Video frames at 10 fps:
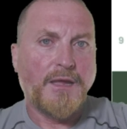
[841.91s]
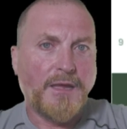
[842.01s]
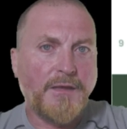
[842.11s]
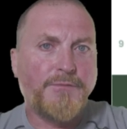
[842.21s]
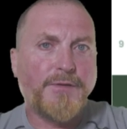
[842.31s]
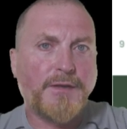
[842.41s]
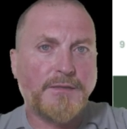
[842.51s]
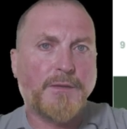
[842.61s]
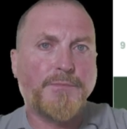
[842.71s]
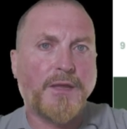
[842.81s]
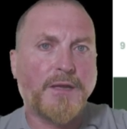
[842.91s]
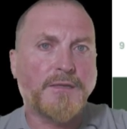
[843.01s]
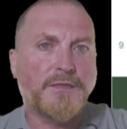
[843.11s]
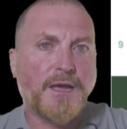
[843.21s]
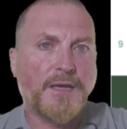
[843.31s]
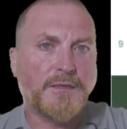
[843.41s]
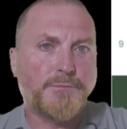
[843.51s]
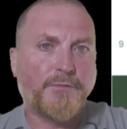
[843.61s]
even in something as